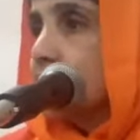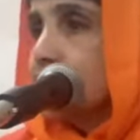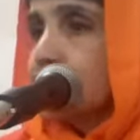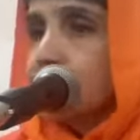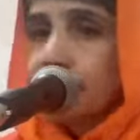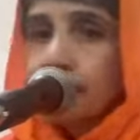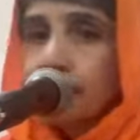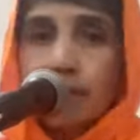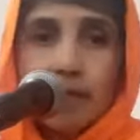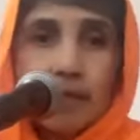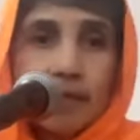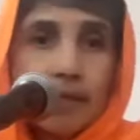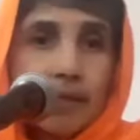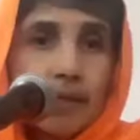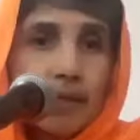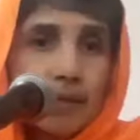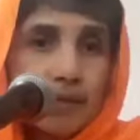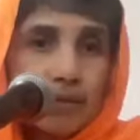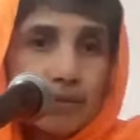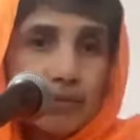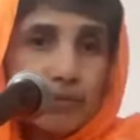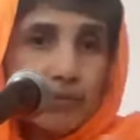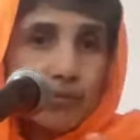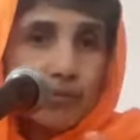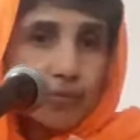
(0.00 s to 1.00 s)
If then I
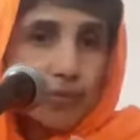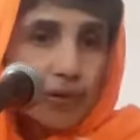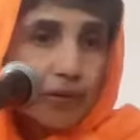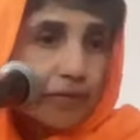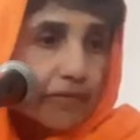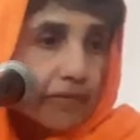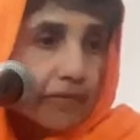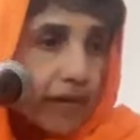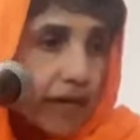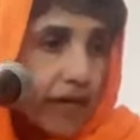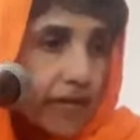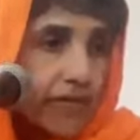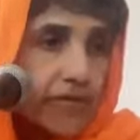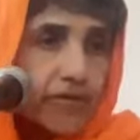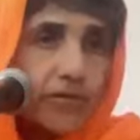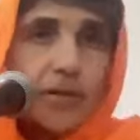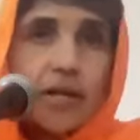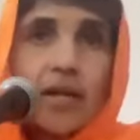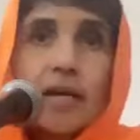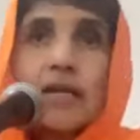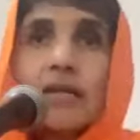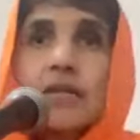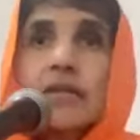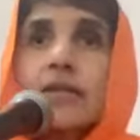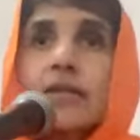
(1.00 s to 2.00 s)
use my
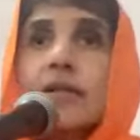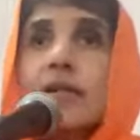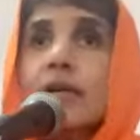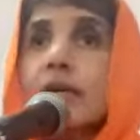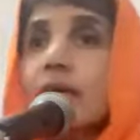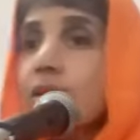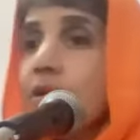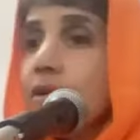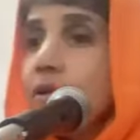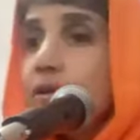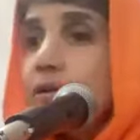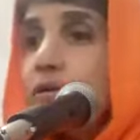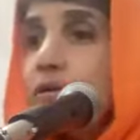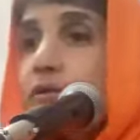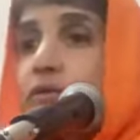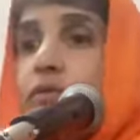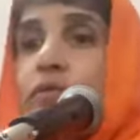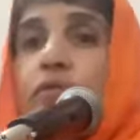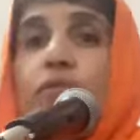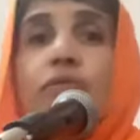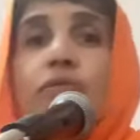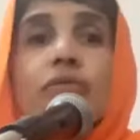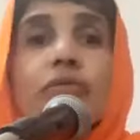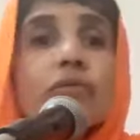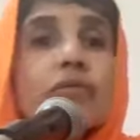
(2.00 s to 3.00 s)
flashlight to
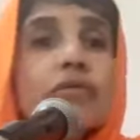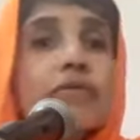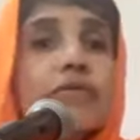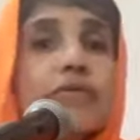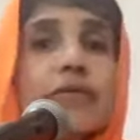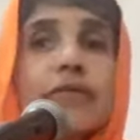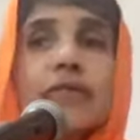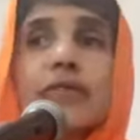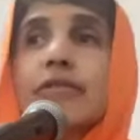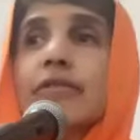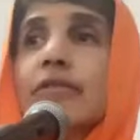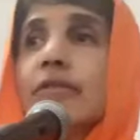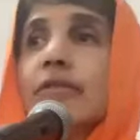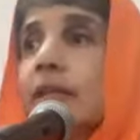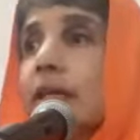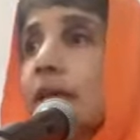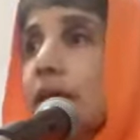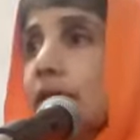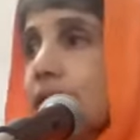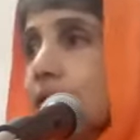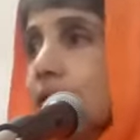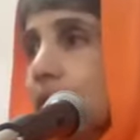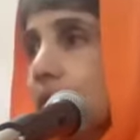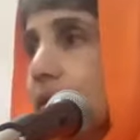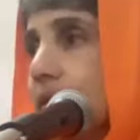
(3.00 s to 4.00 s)
look for the
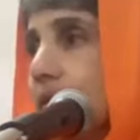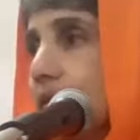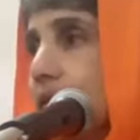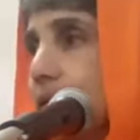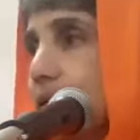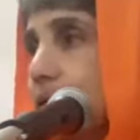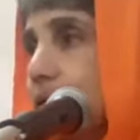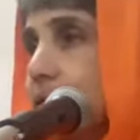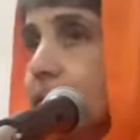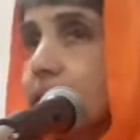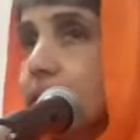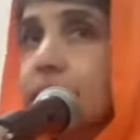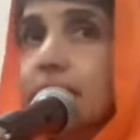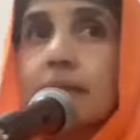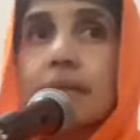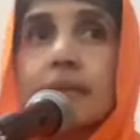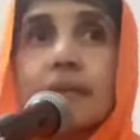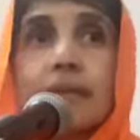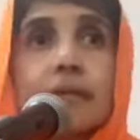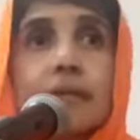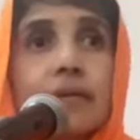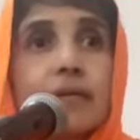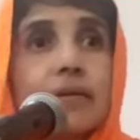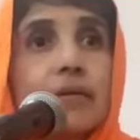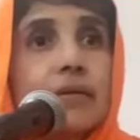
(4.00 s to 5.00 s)
snake, did
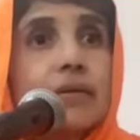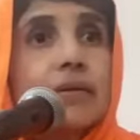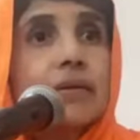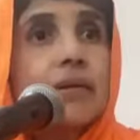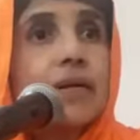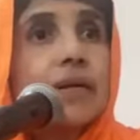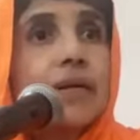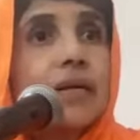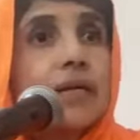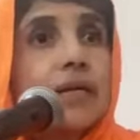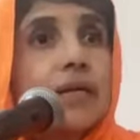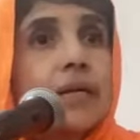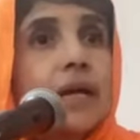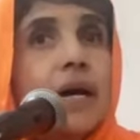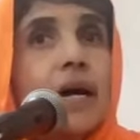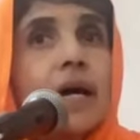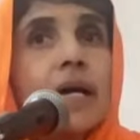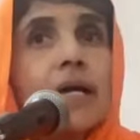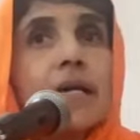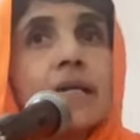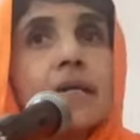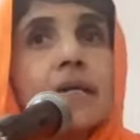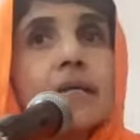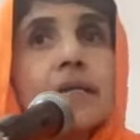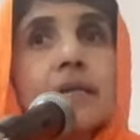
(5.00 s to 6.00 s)
it go and
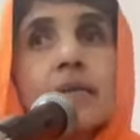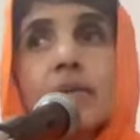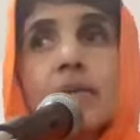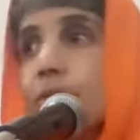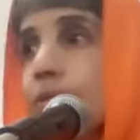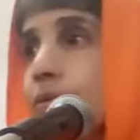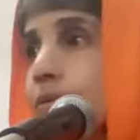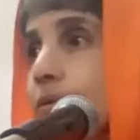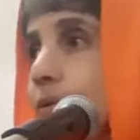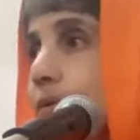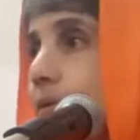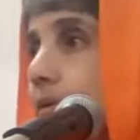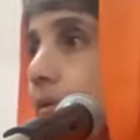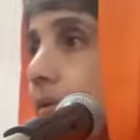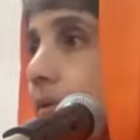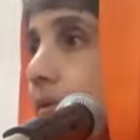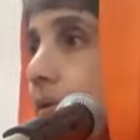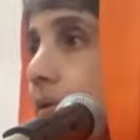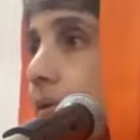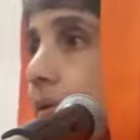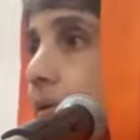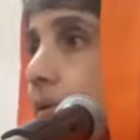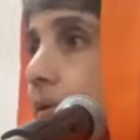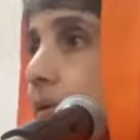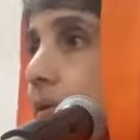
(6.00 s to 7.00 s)
hide in the bushes?
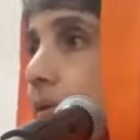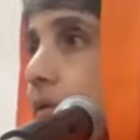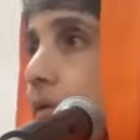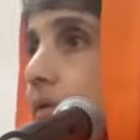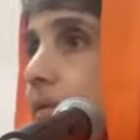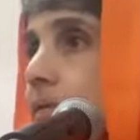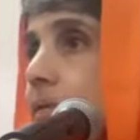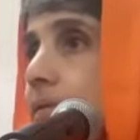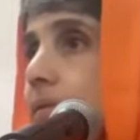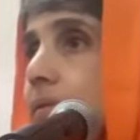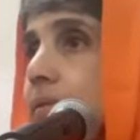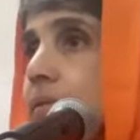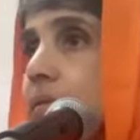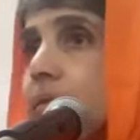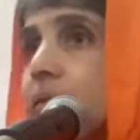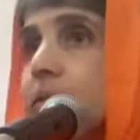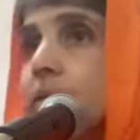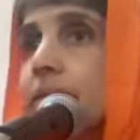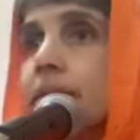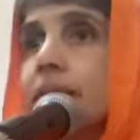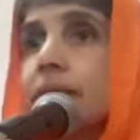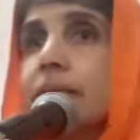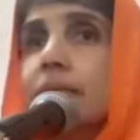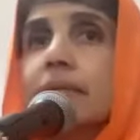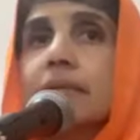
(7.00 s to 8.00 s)

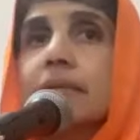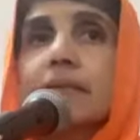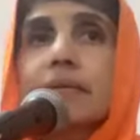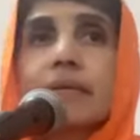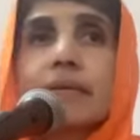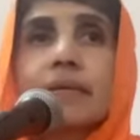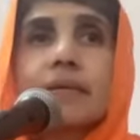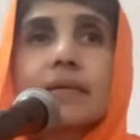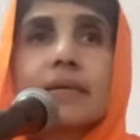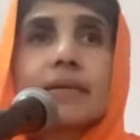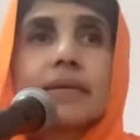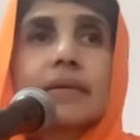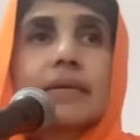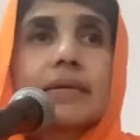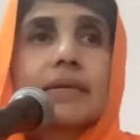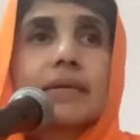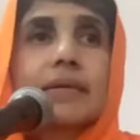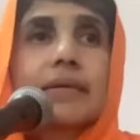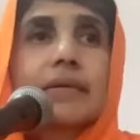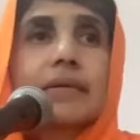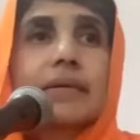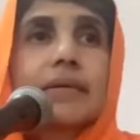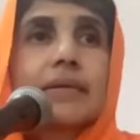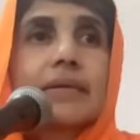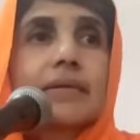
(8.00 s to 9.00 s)
No.
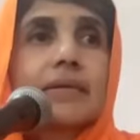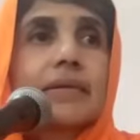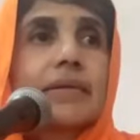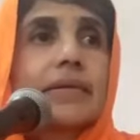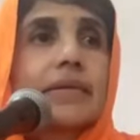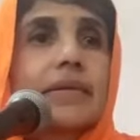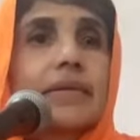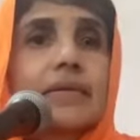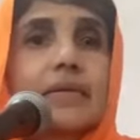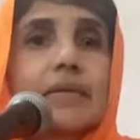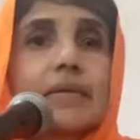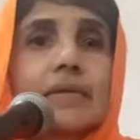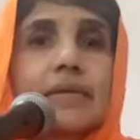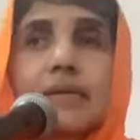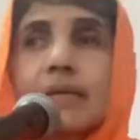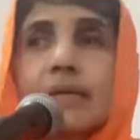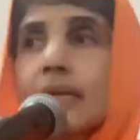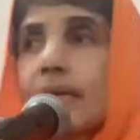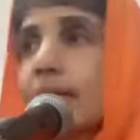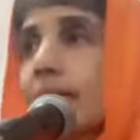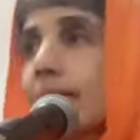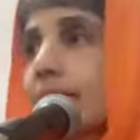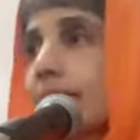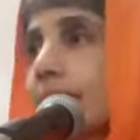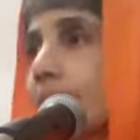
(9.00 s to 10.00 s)
Where is the
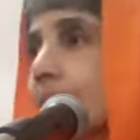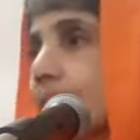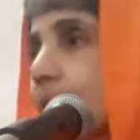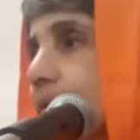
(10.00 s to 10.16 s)
snake?